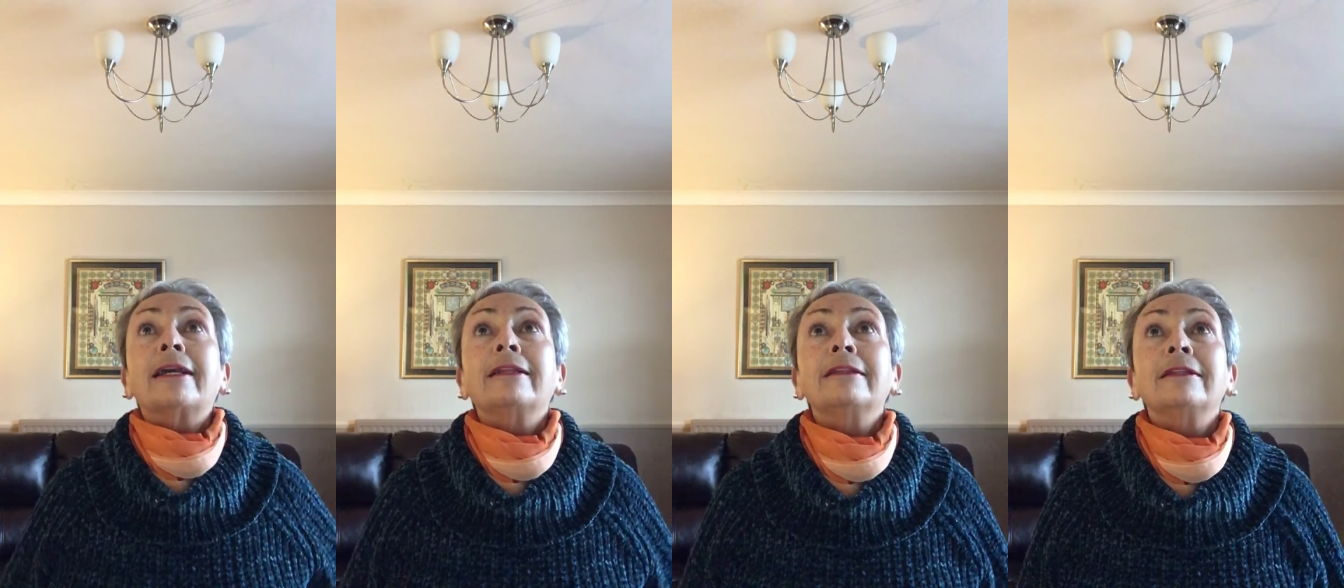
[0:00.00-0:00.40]

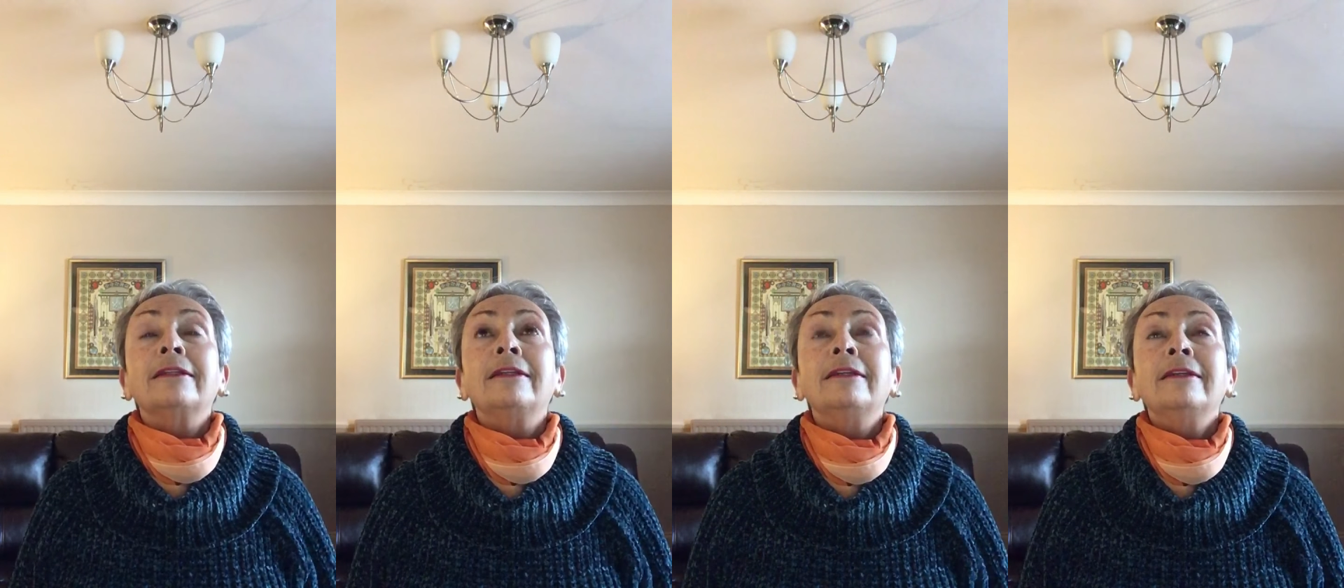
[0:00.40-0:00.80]
in
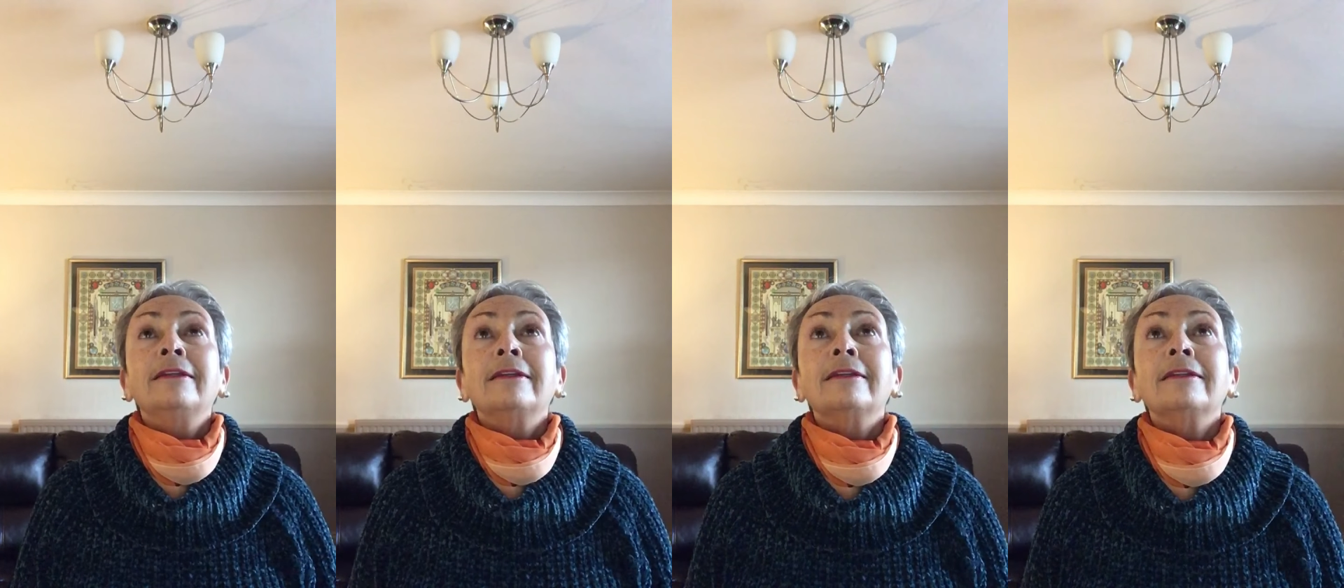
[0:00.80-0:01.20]
the
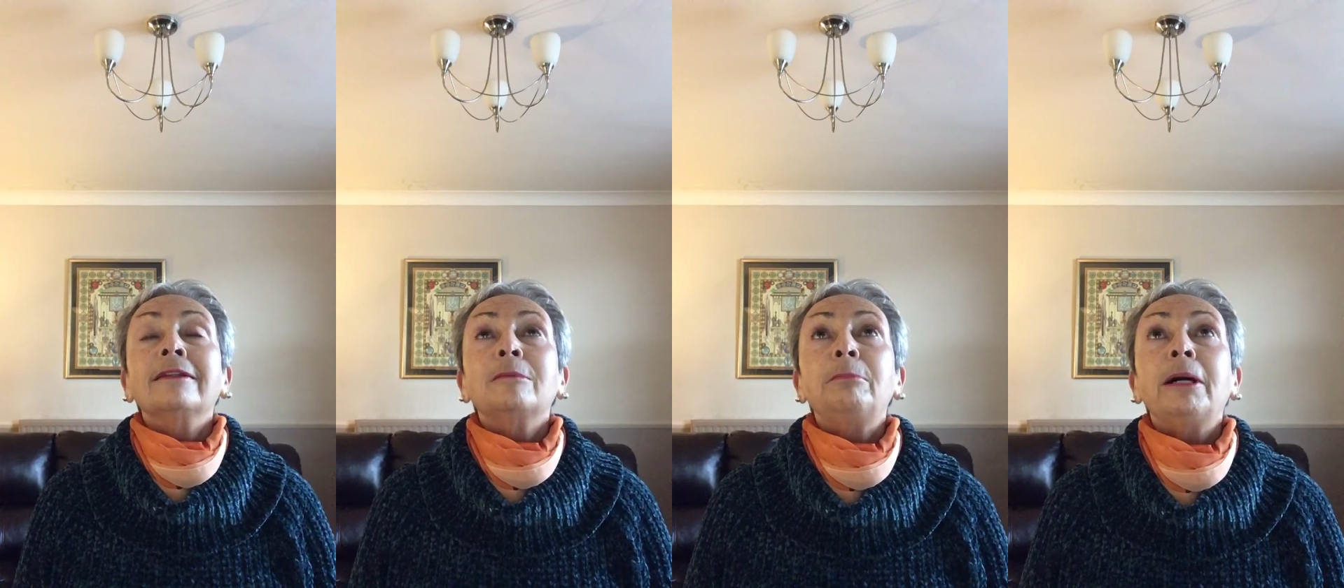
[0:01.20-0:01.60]

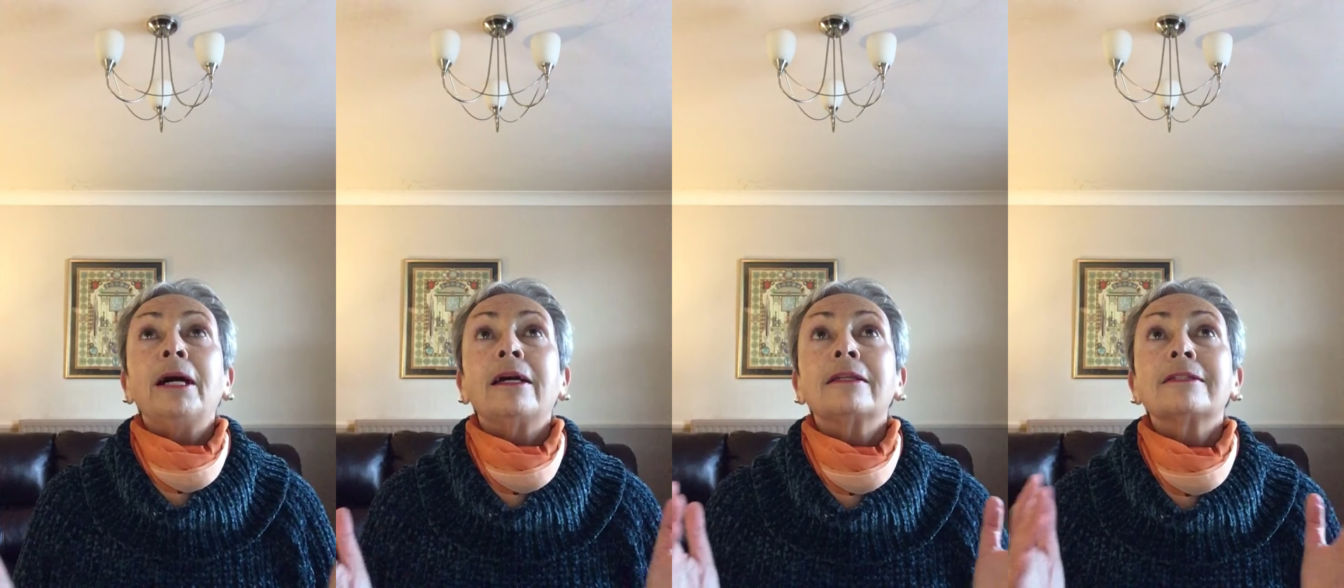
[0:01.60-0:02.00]

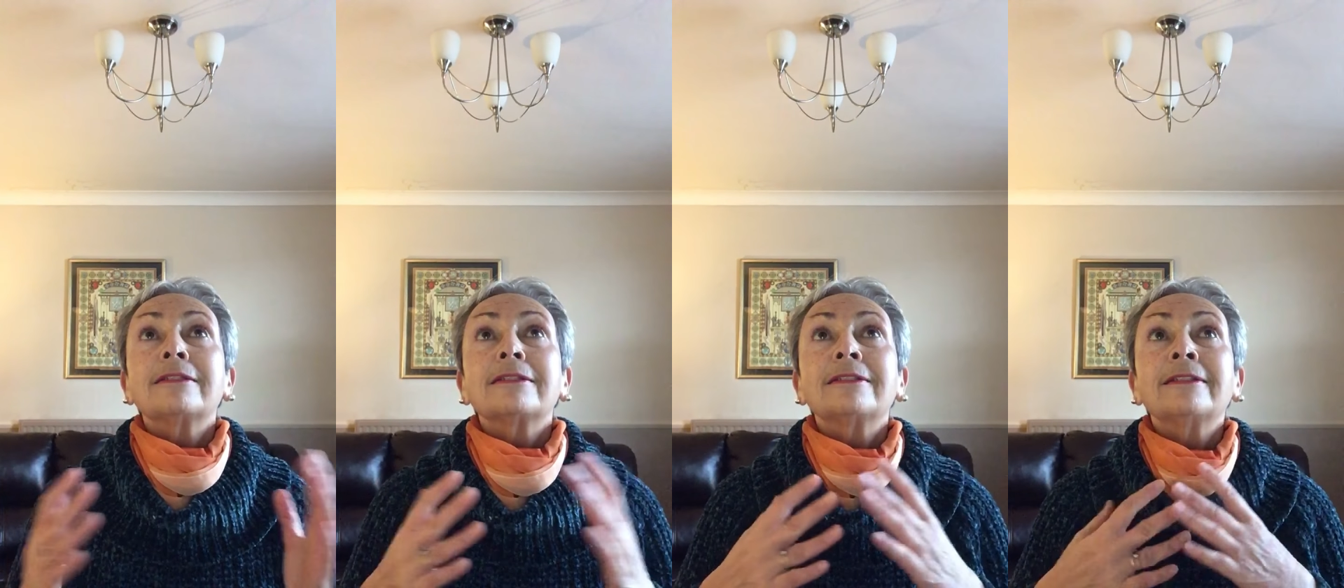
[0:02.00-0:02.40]

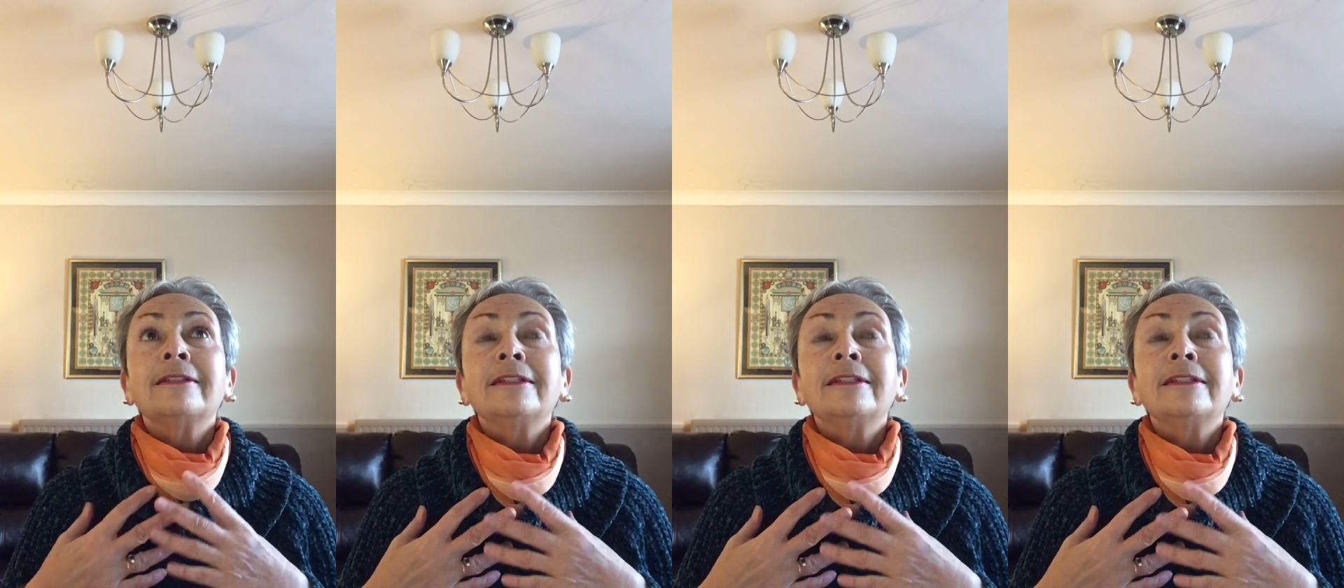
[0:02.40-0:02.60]
past.